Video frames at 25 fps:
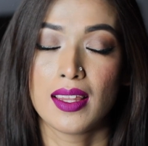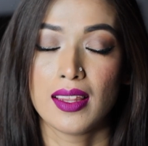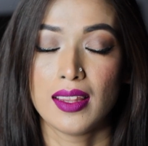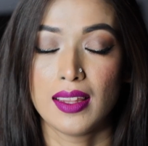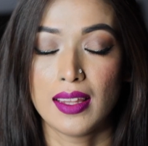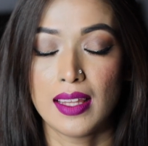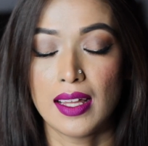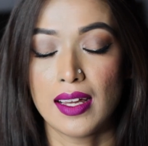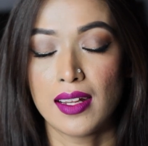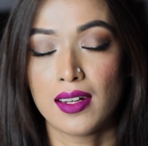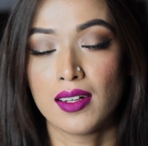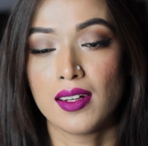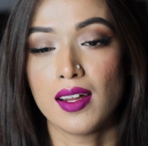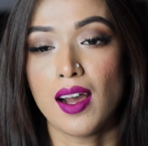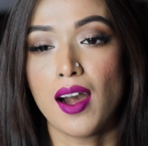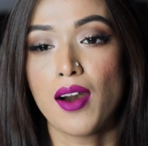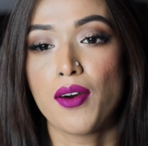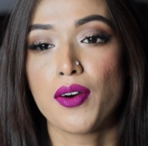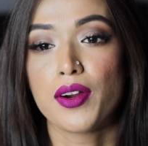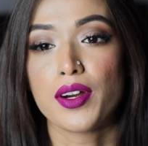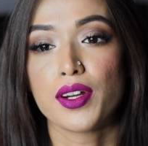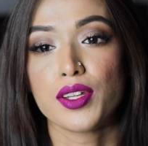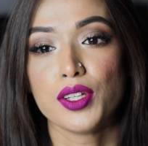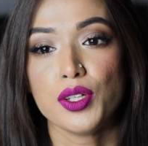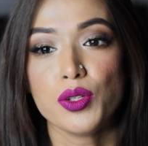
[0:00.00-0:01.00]
than
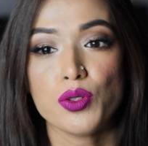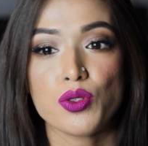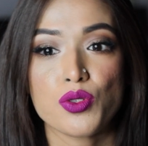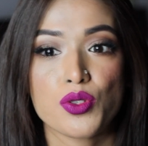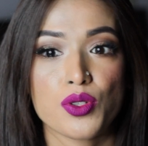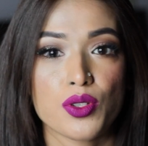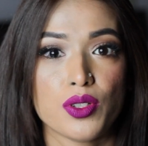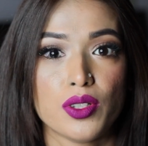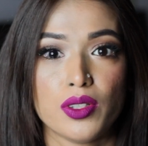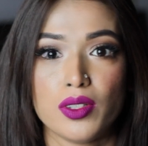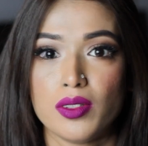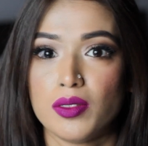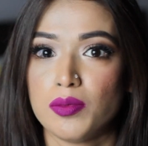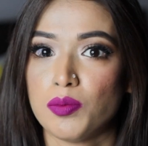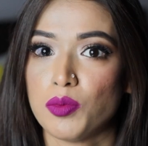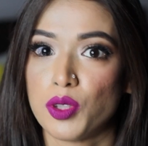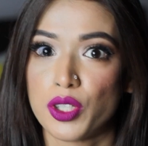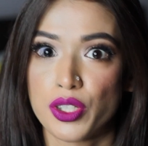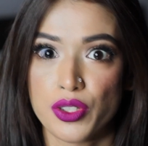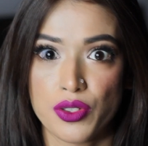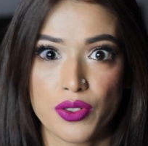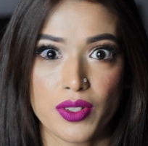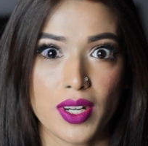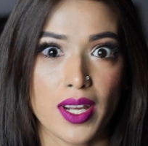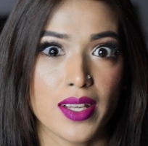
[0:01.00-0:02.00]
our usual
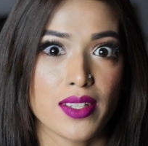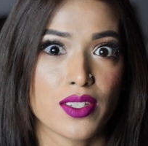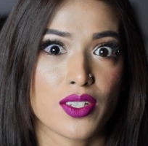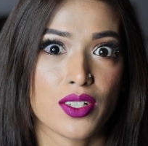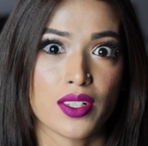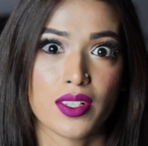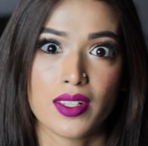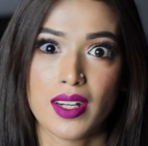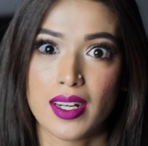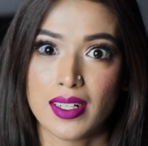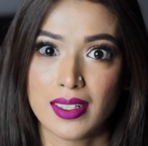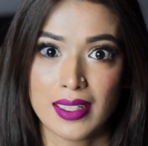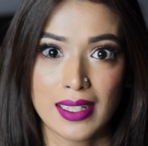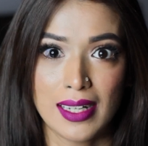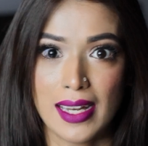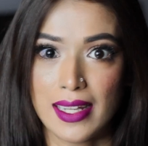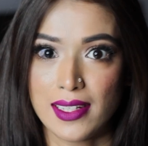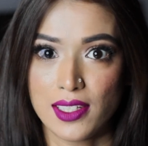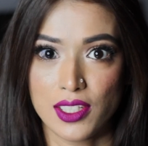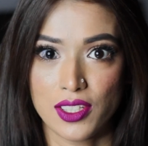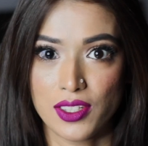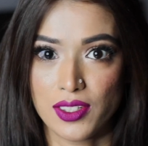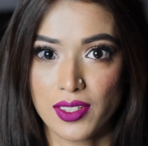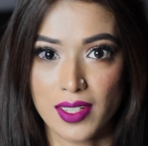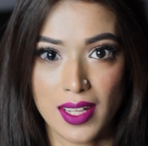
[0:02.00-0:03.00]
moisturizer and
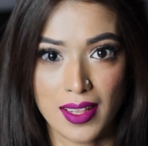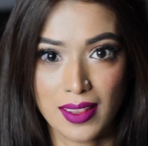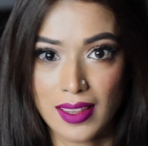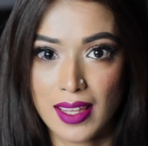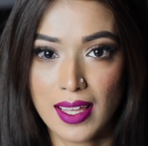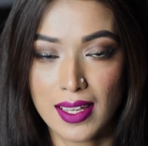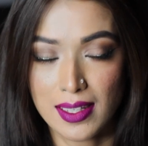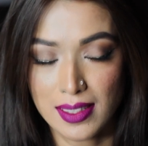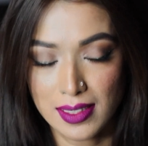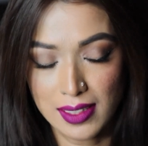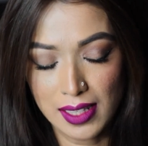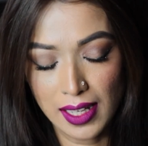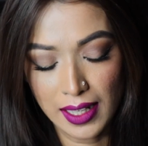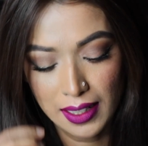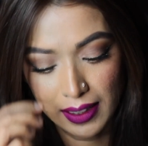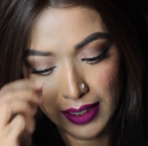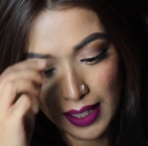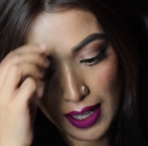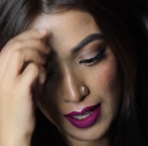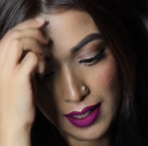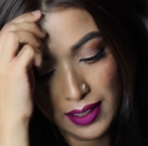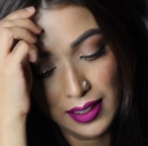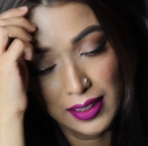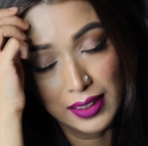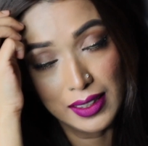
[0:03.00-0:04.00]
cleanser and things like
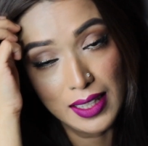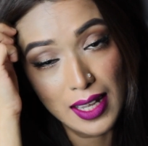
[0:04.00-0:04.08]
that.